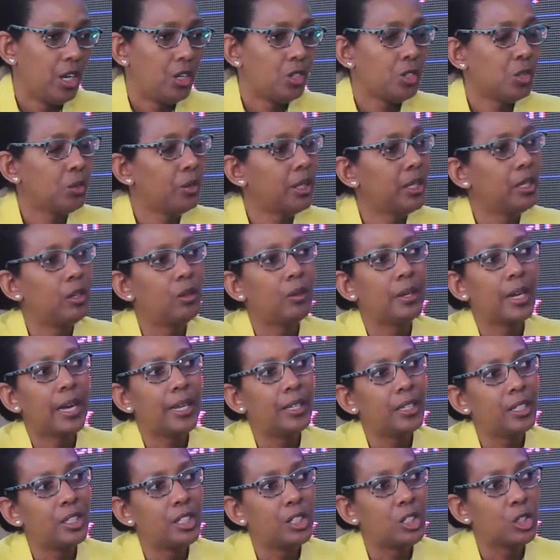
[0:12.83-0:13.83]
So they look
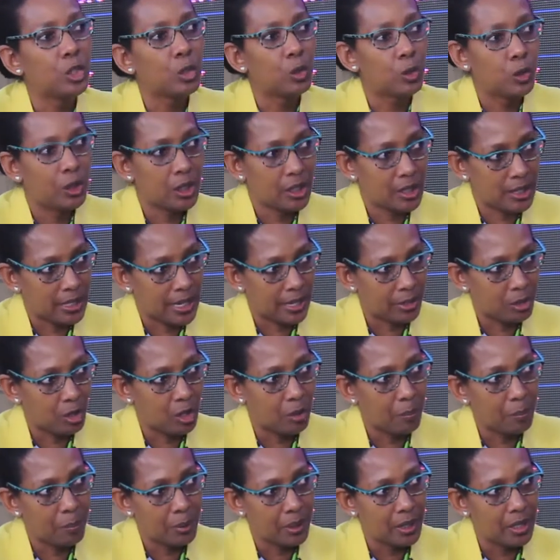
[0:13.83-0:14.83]
at the disclosures that
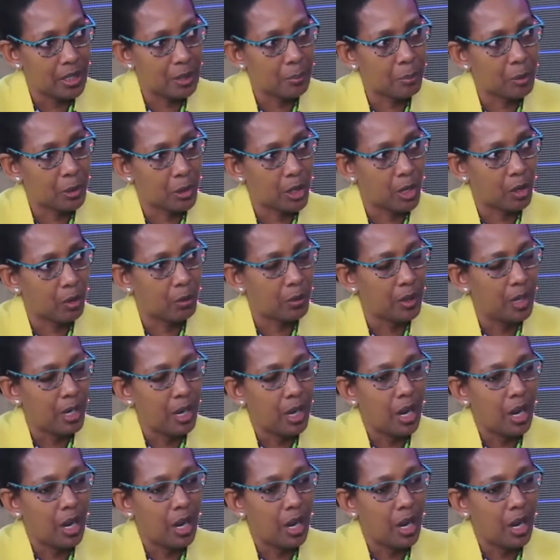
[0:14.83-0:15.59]
companies put out.